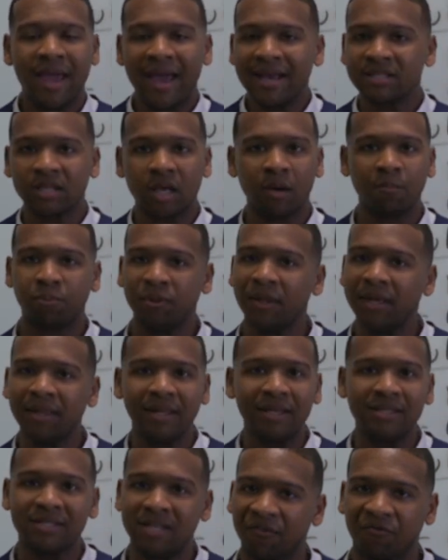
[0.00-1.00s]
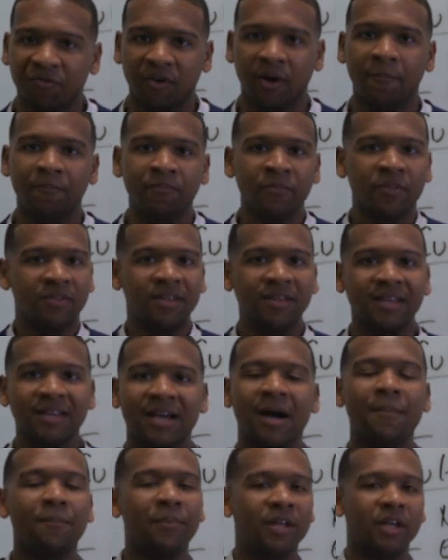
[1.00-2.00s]
is completely different than the
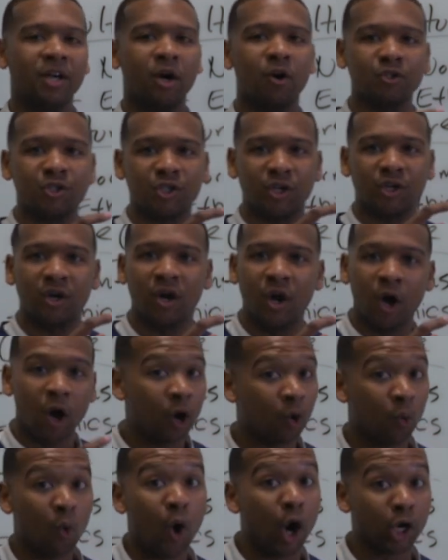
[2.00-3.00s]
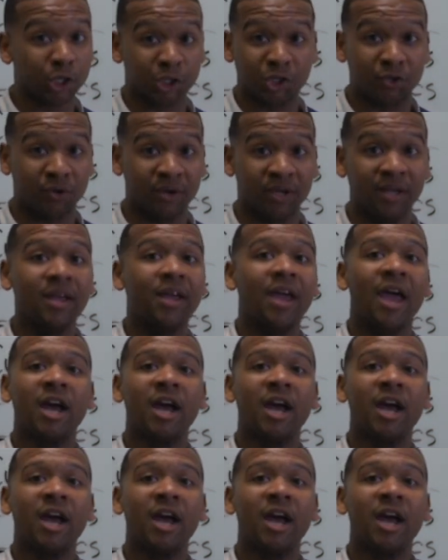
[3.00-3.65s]
company culture on Wall Street.